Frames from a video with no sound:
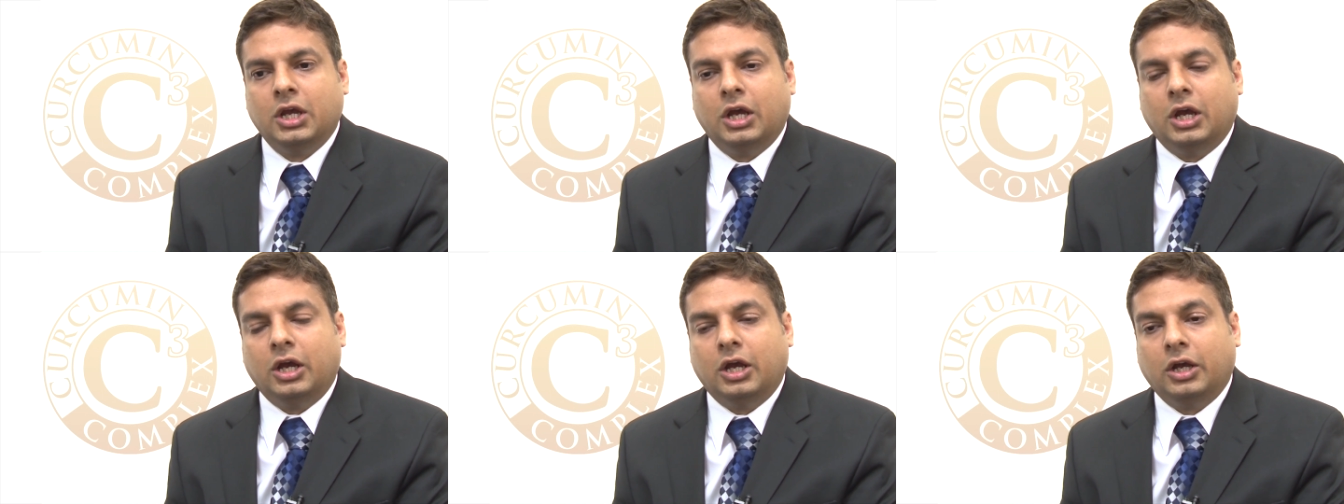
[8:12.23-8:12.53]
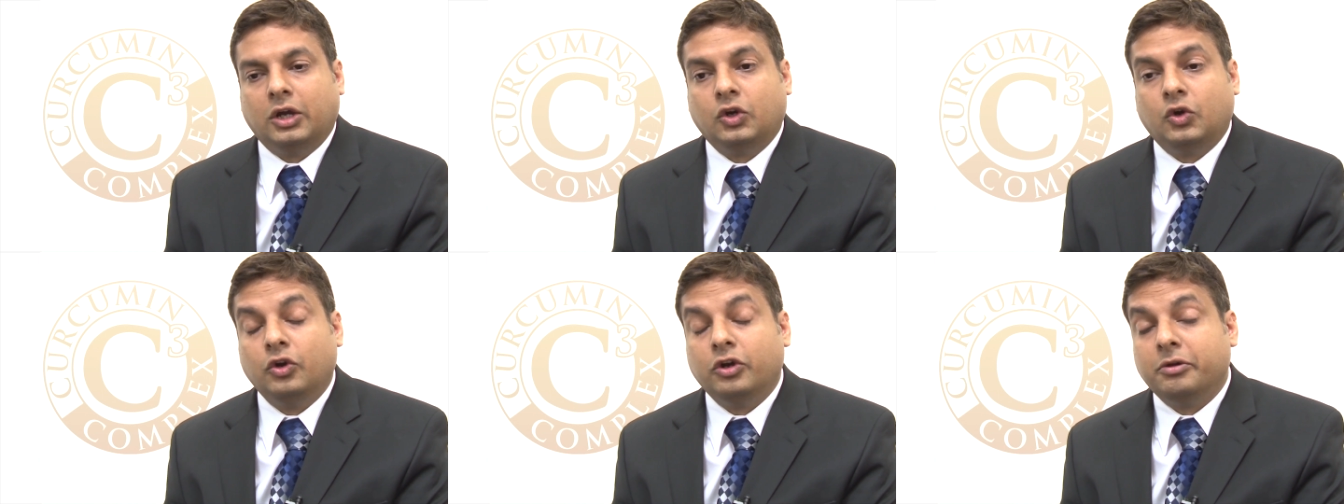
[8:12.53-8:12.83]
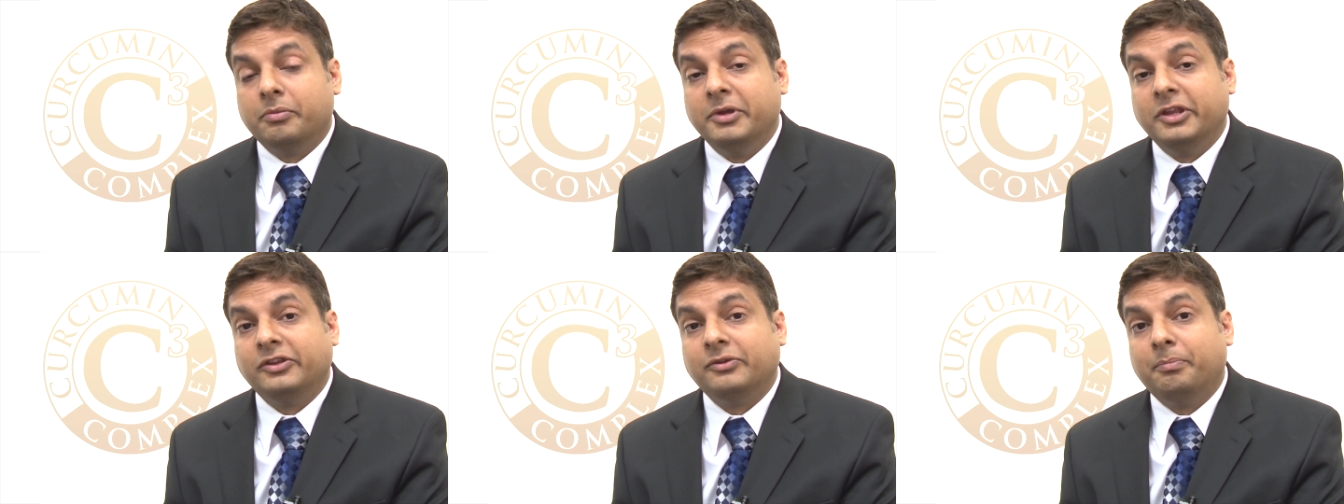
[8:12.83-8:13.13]
uh,
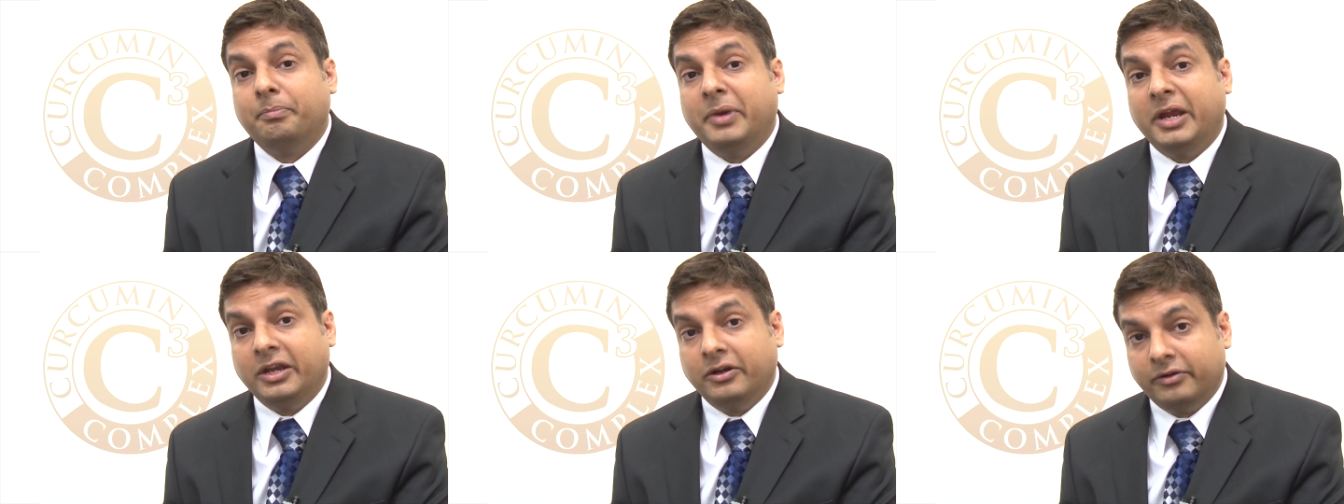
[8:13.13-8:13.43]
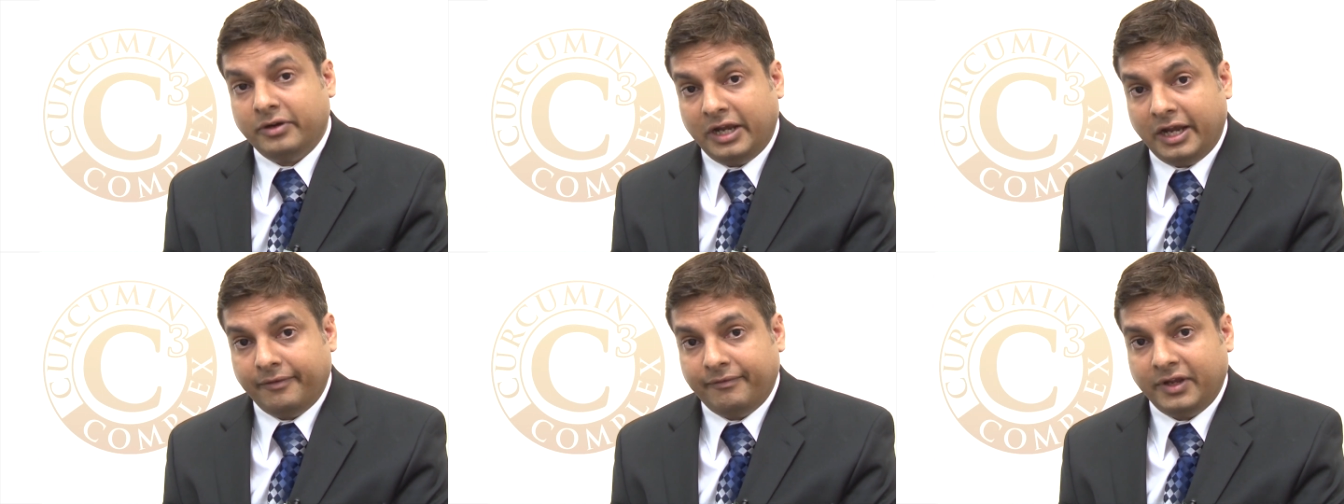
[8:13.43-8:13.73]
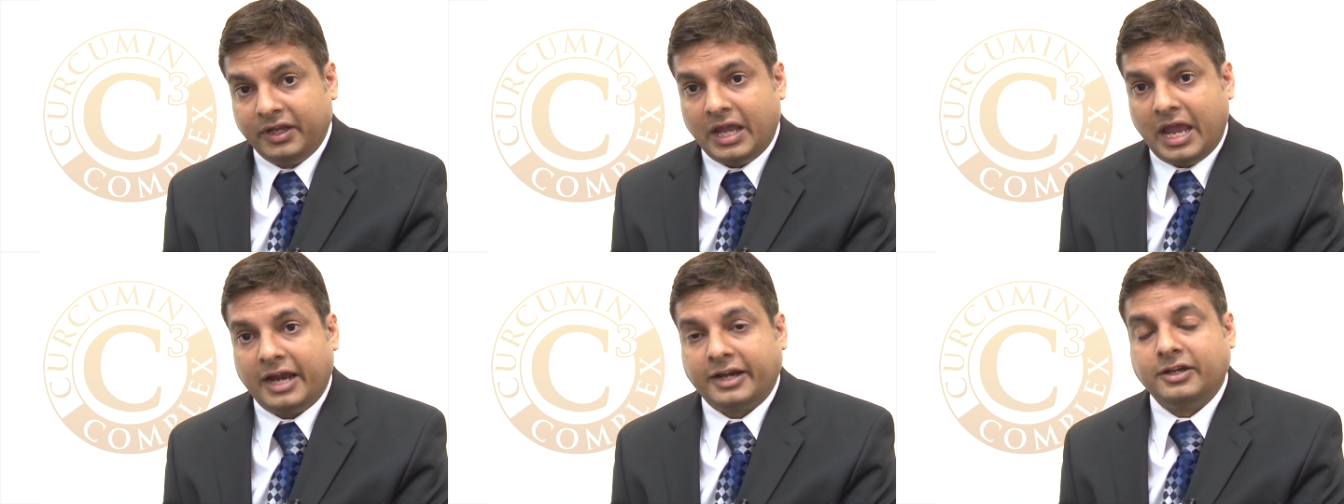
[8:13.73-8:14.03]
curcumin's pain
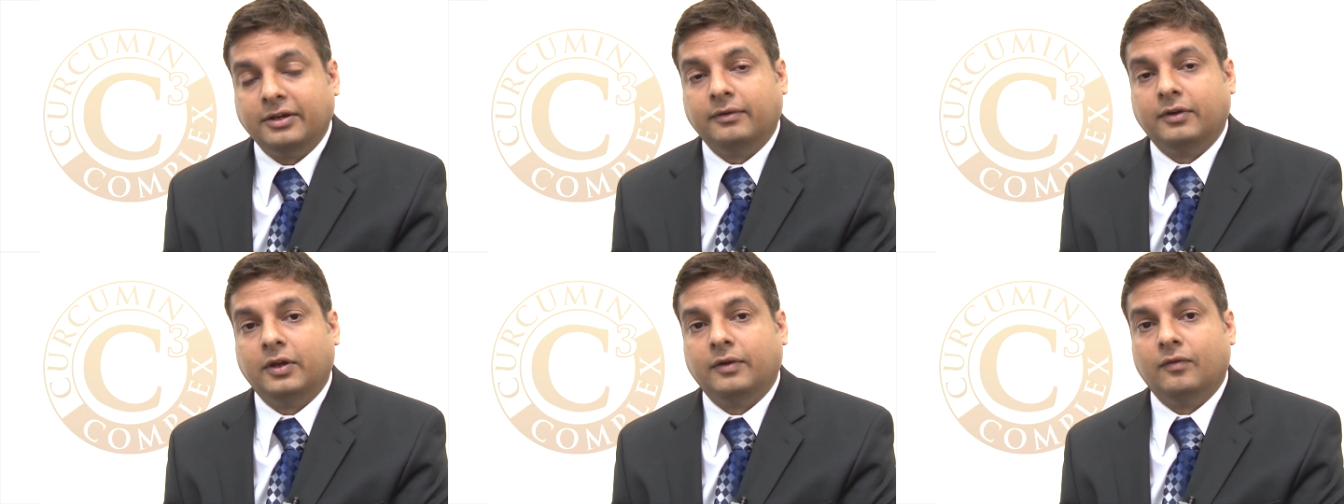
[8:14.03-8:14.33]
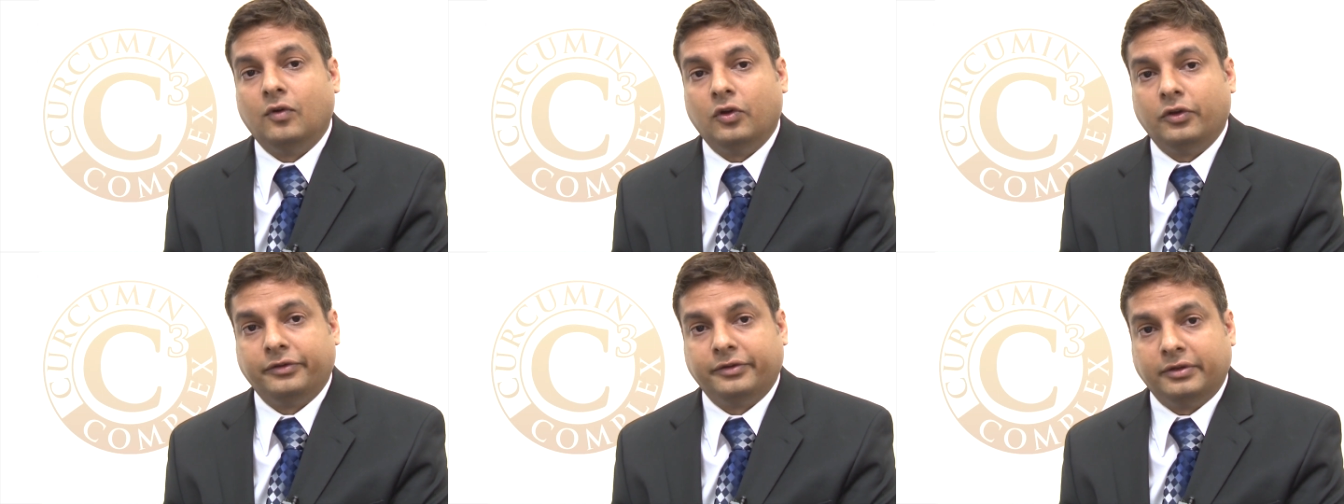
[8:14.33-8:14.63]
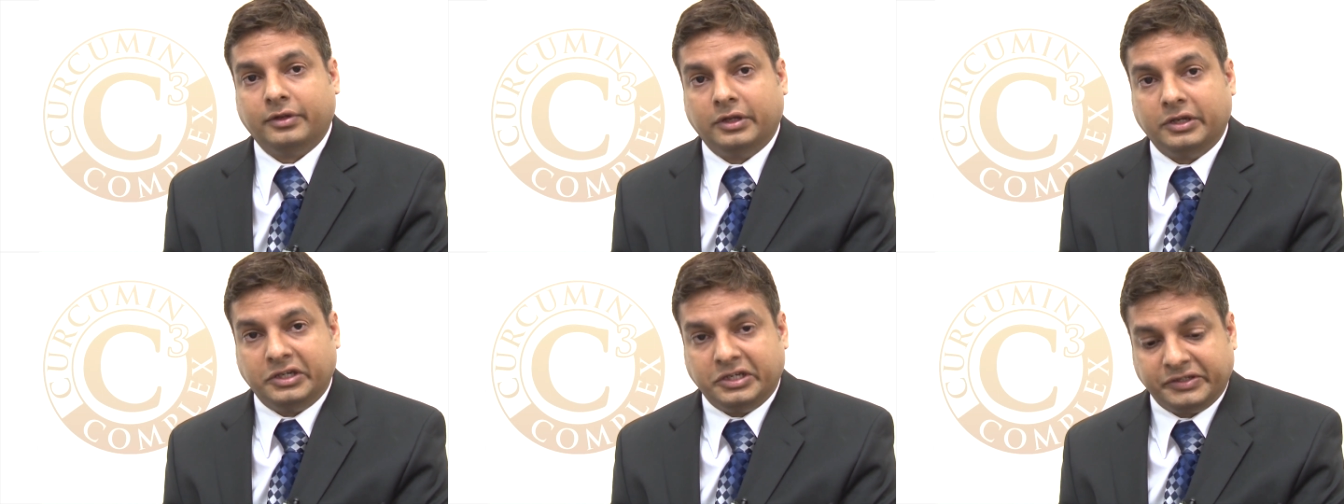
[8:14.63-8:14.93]
relieving activity
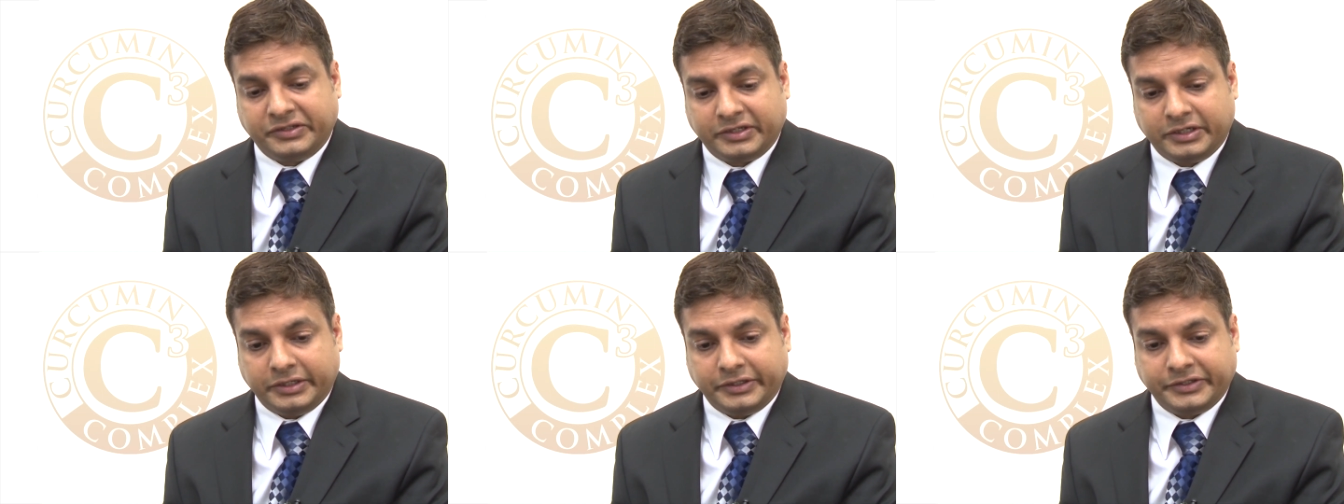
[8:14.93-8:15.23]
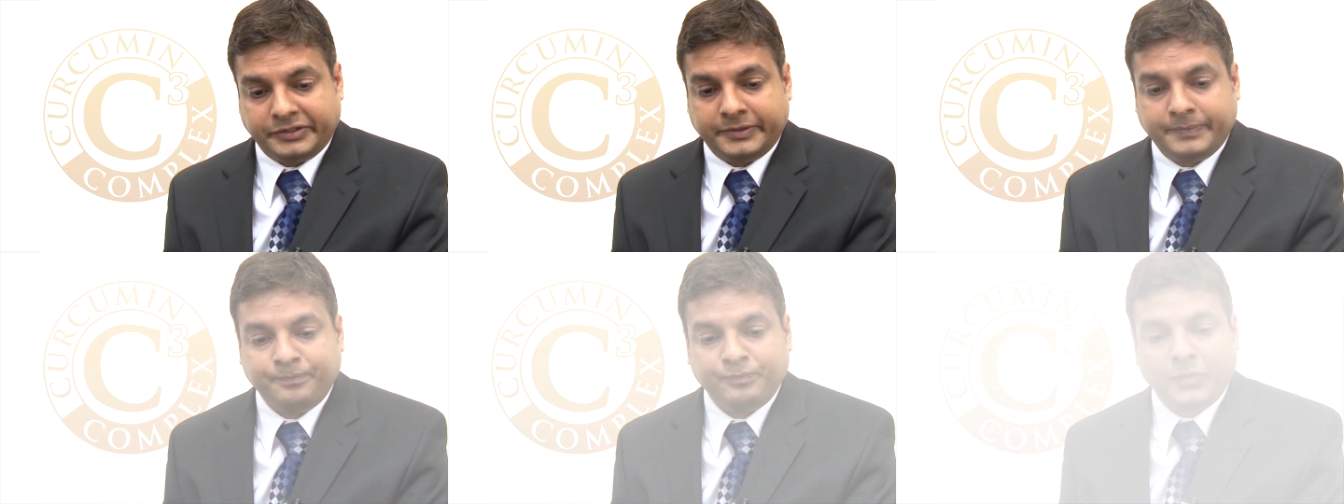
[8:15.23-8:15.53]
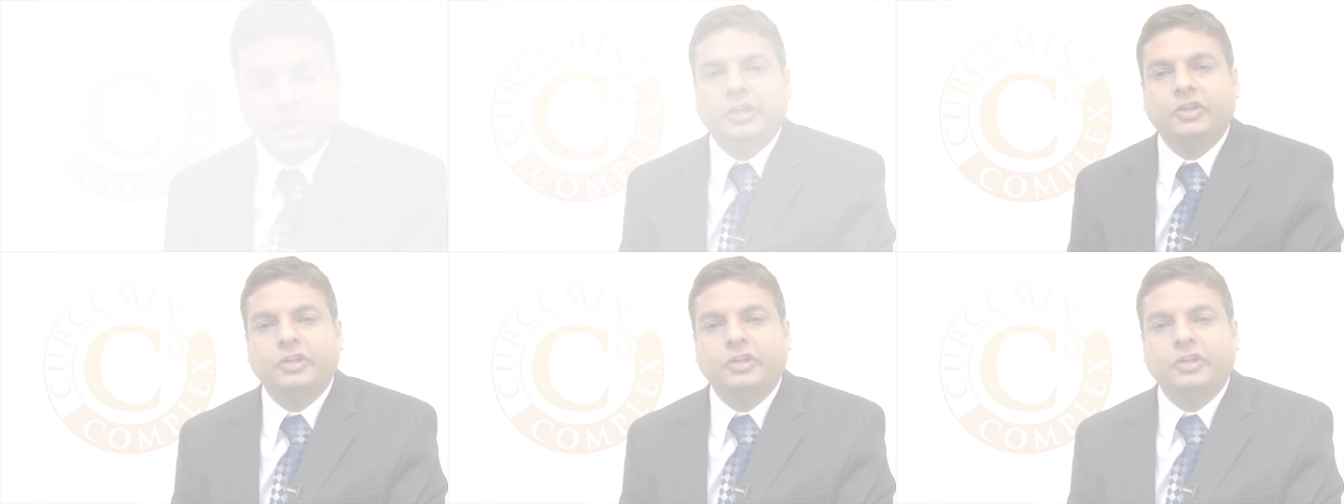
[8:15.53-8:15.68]
was uh, discussed.